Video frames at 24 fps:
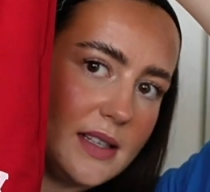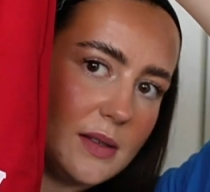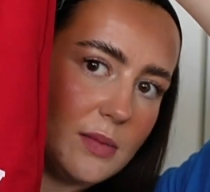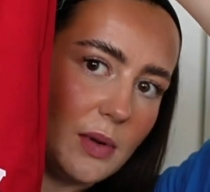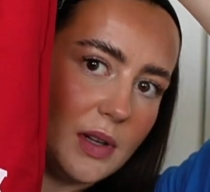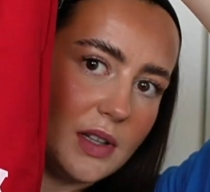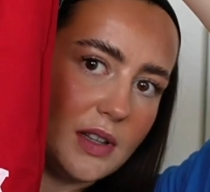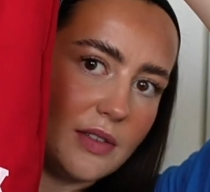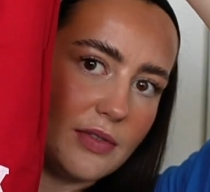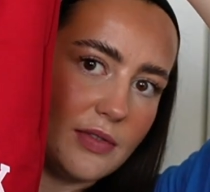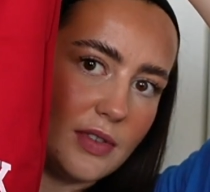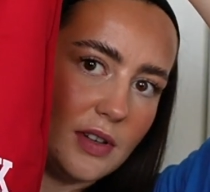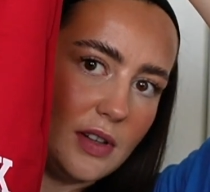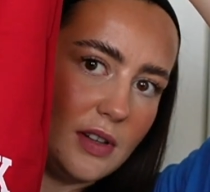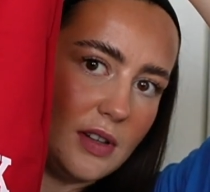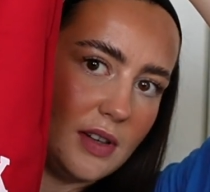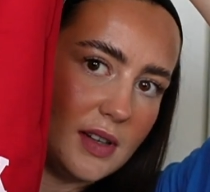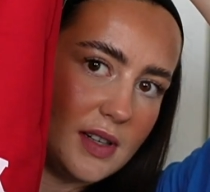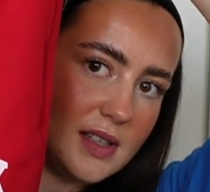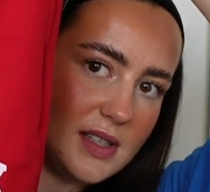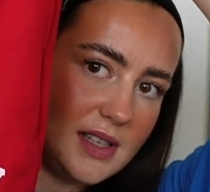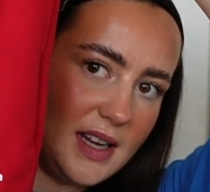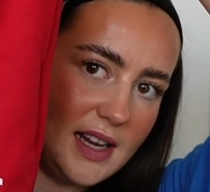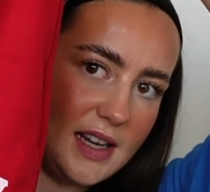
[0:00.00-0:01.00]
is what the front
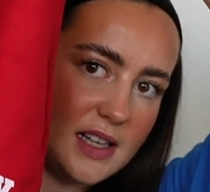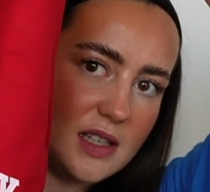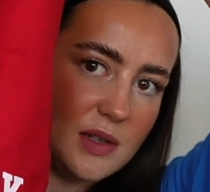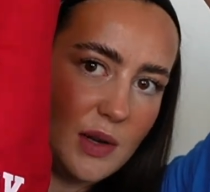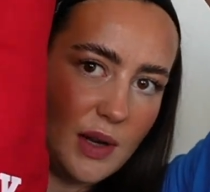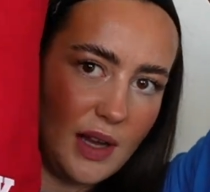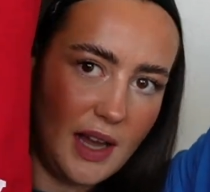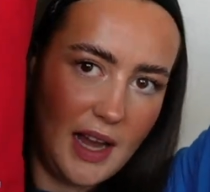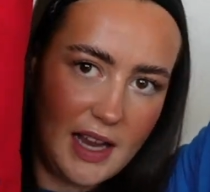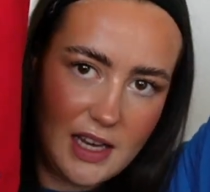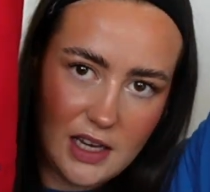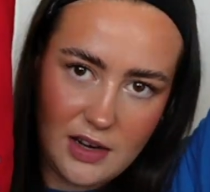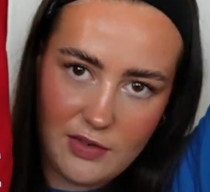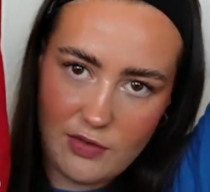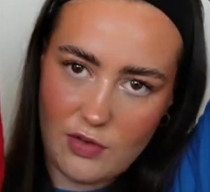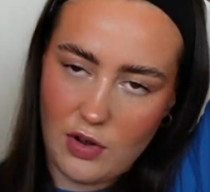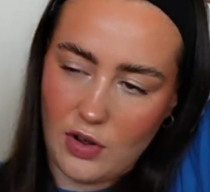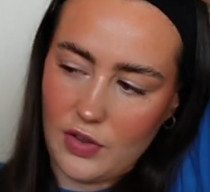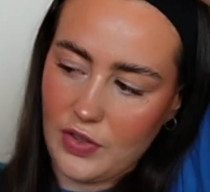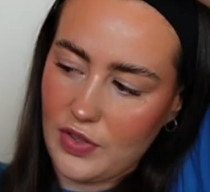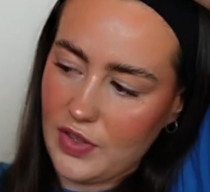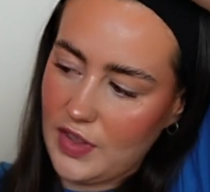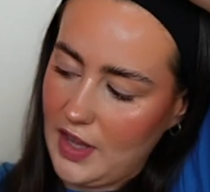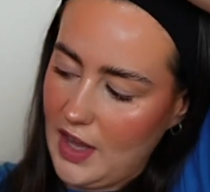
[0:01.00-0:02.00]
looks like. So again, you've
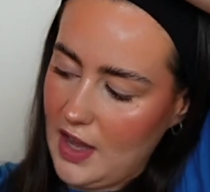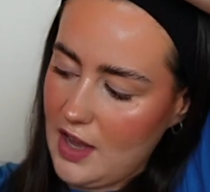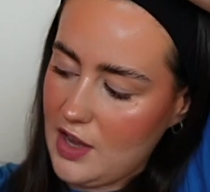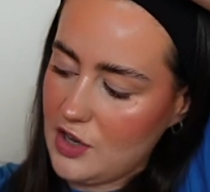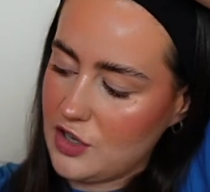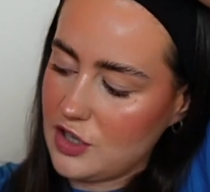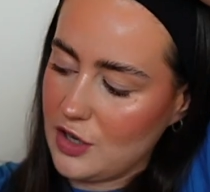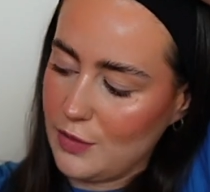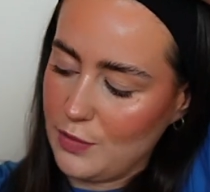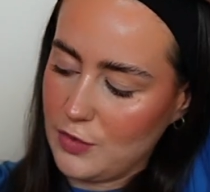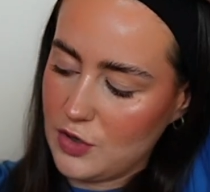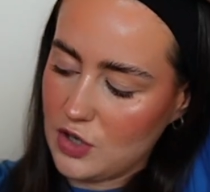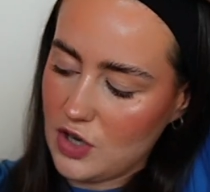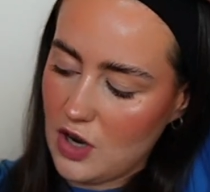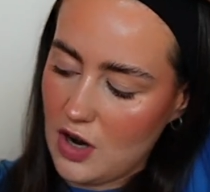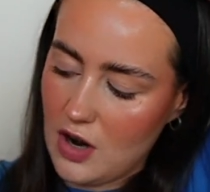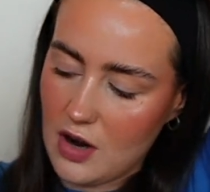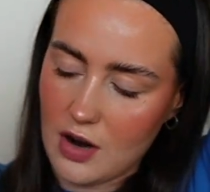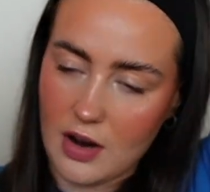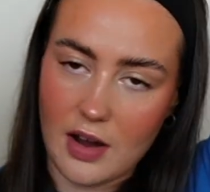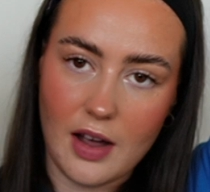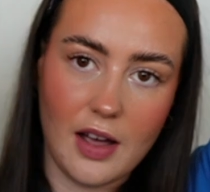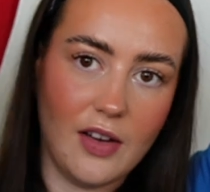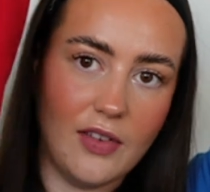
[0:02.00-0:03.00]
got the
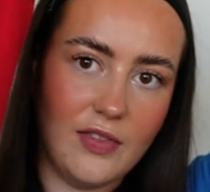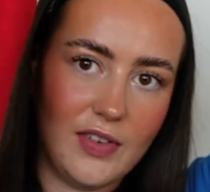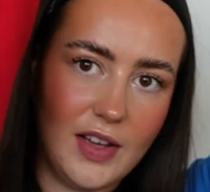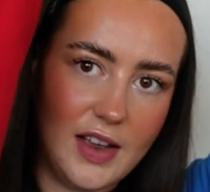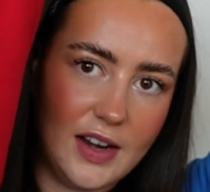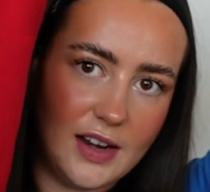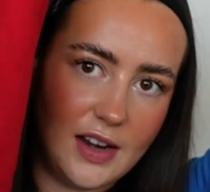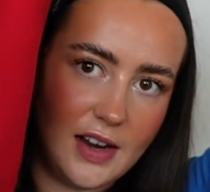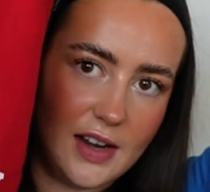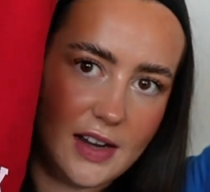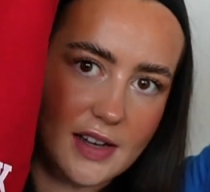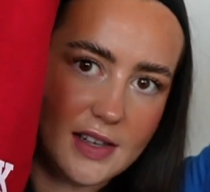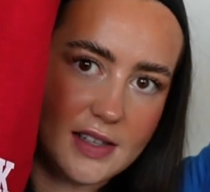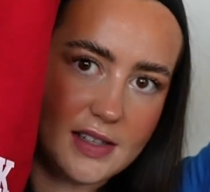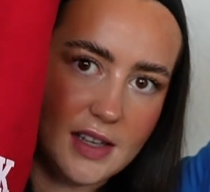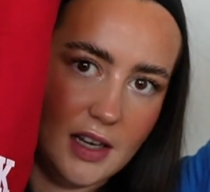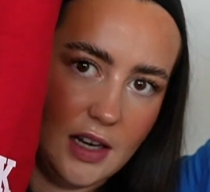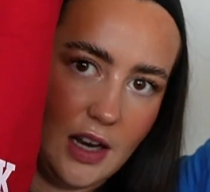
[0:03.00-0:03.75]
Gymshark Fitness